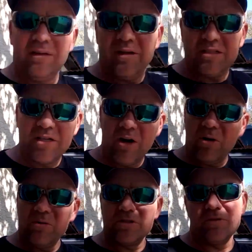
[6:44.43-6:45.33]
as
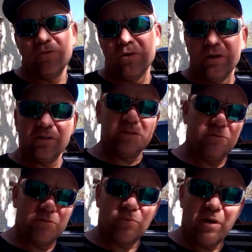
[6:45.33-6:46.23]
narrow as you want
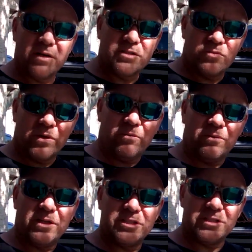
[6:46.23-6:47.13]
to as wide as the rail will
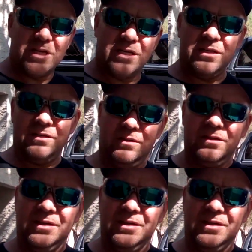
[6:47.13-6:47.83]
let you take it.